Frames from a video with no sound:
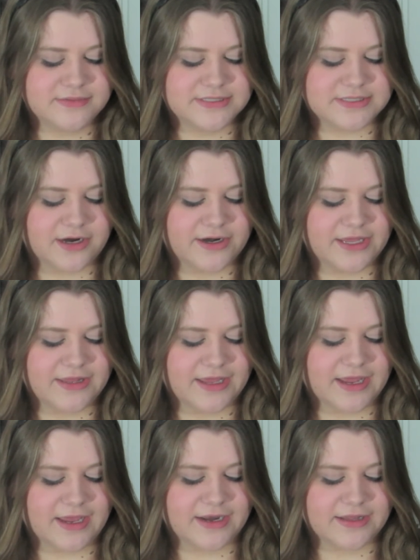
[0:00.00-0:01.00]
one is already,
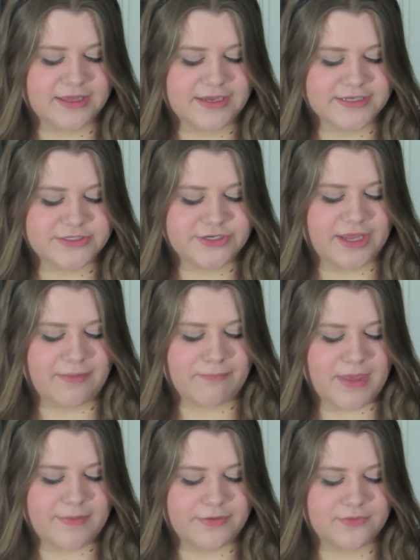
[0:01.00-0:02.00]
like, I got it like yesterday. I've
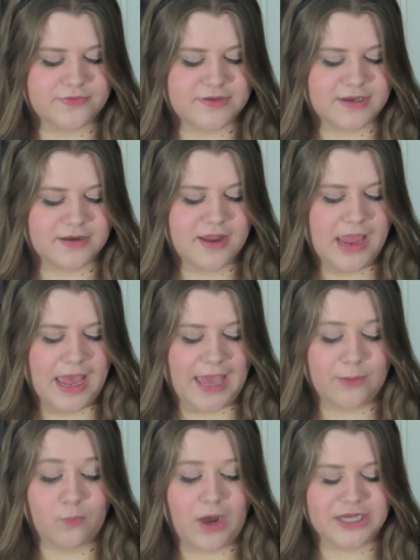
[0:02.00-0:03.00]
maybe used it.
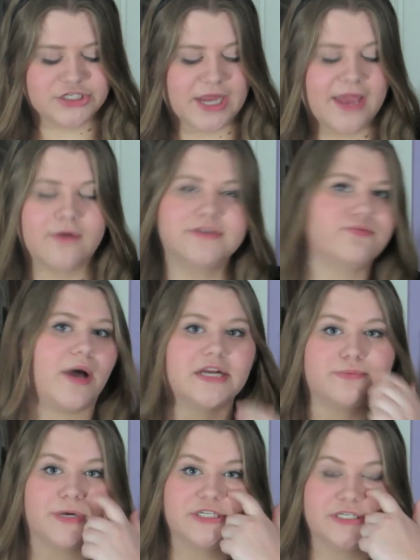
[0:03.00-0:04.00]
I always
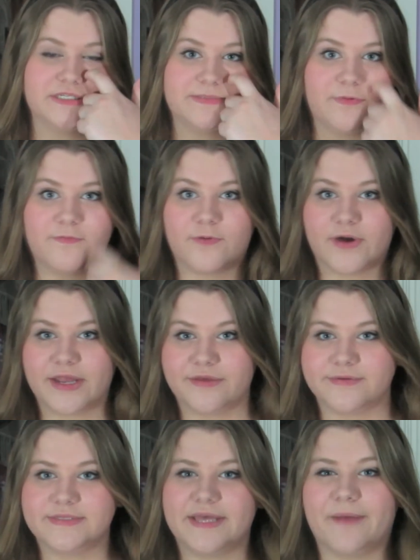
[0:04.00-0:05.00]
wash brushes before I
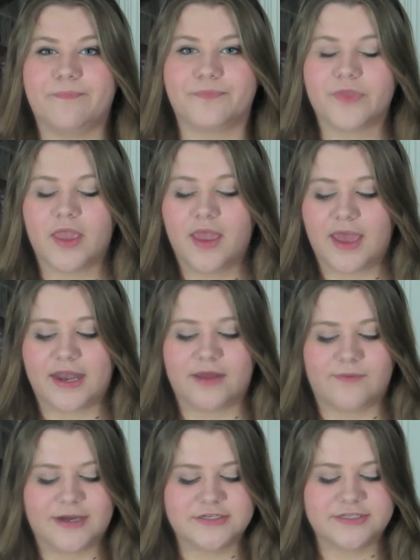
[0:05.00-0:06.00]
use them. And I
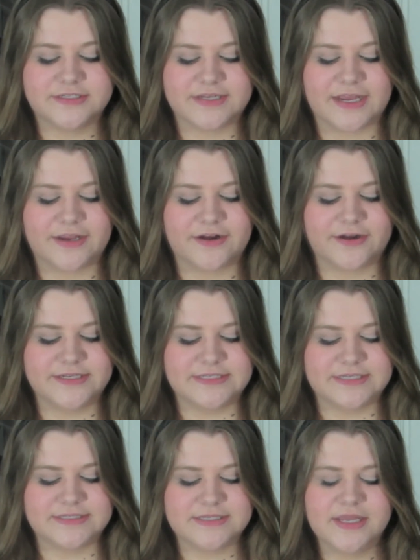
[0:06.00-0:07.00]
wash this and I can already
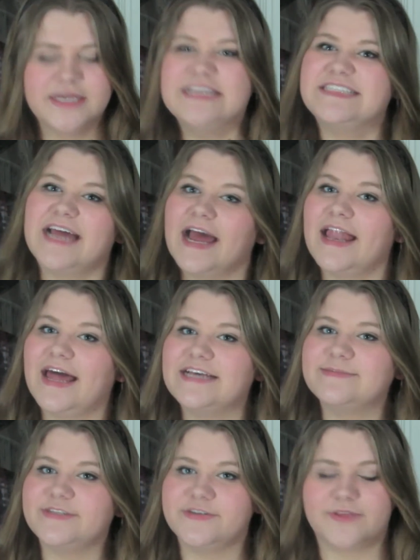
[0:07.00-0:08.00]
see it's not gonna
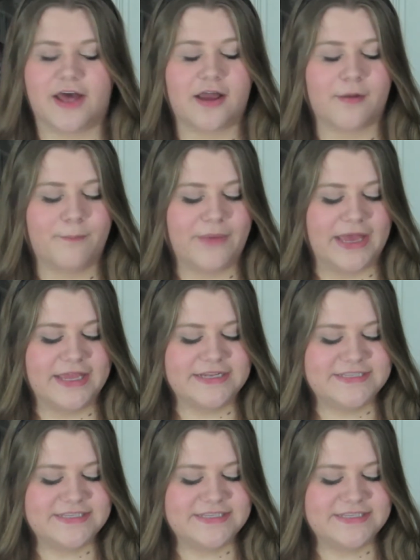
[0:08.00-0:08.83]
last me too long. But